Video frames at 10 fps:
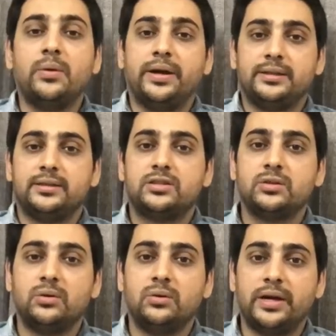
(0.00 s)
Alright,
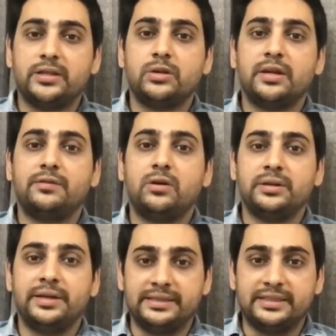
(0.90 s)
so as we have
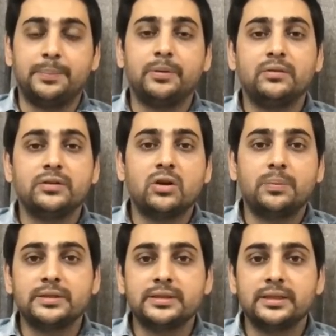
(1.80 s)
got an example of a
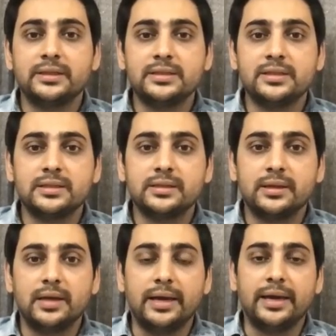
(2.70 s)
topic sentence,
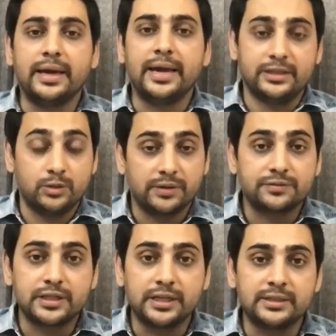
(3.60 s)
and you
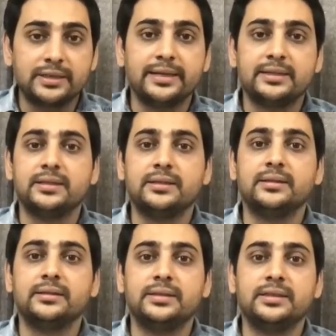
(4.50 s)
have seen that
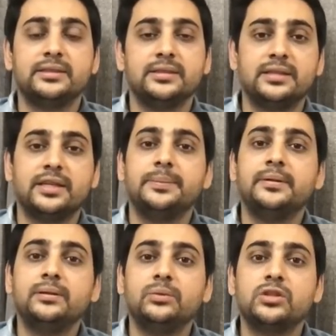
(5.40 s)
this is a
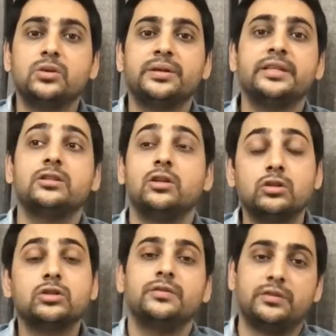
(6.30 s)
table which contains
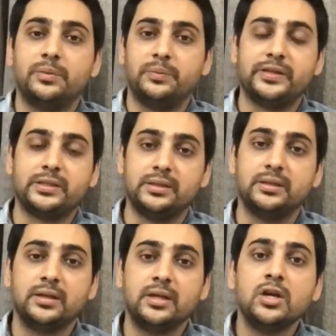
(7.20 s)
lots of information.
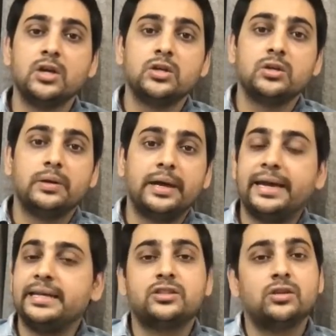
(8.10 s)

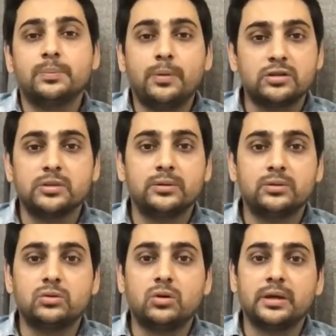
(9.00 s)
And it's not
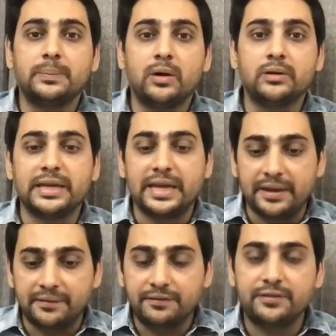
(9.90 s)
possible to talk about
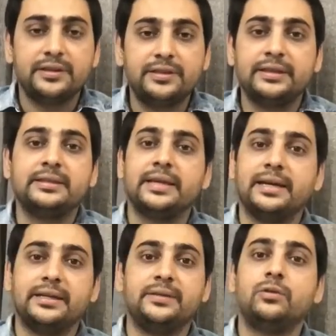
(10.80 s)
everything
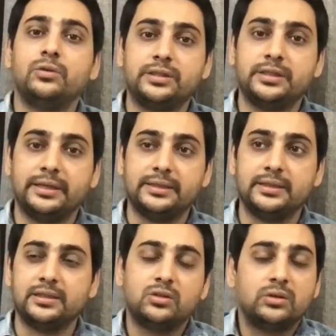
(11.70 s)
there in 40
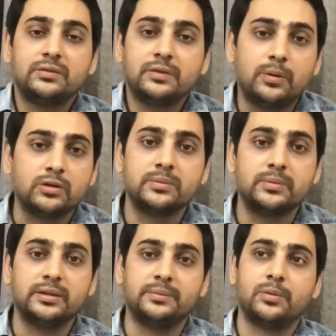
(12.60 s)
seconds. It's not even
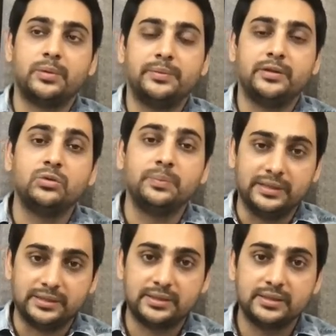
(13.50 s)
possible in probably 2
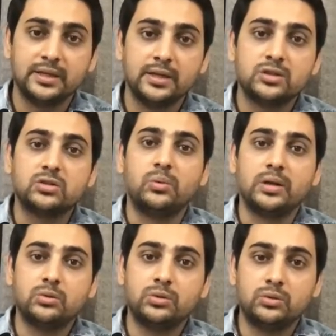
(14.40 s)
minutes. So
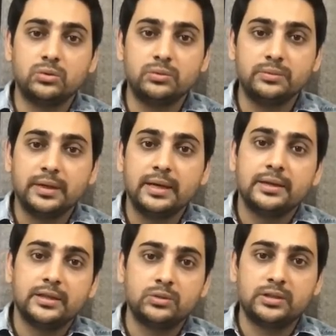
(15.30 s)
what do?
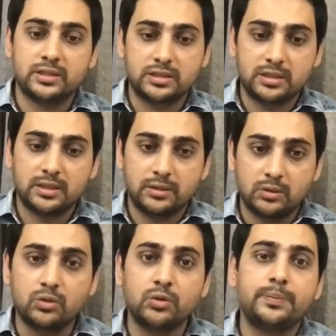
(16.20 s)
You just
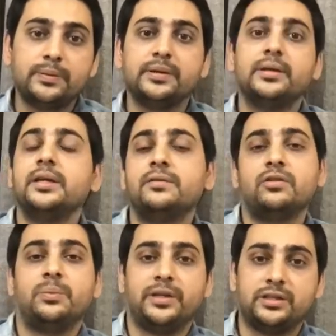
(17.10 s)
group
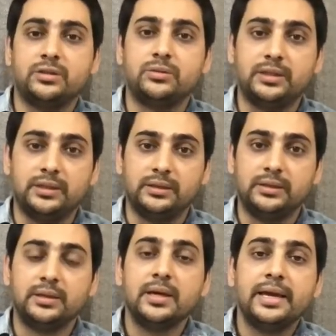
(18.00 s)
information
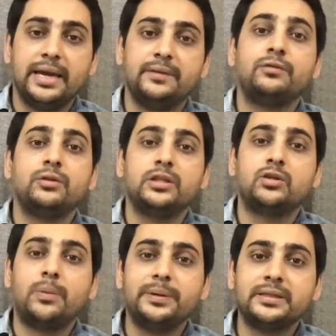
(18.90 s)
together. And for the
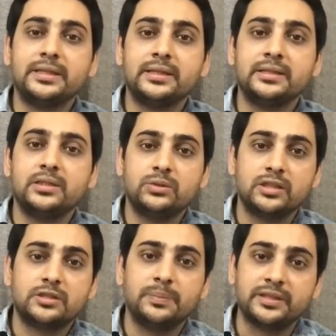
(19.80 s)
topic sentence, you
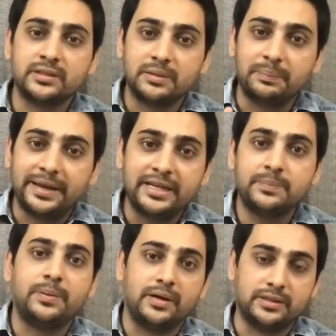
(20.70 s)
just mention the
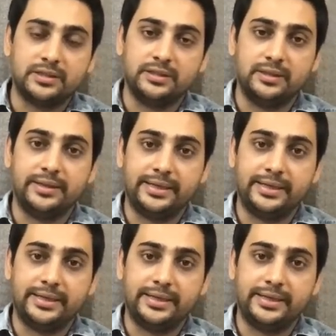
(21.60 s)
main parts here.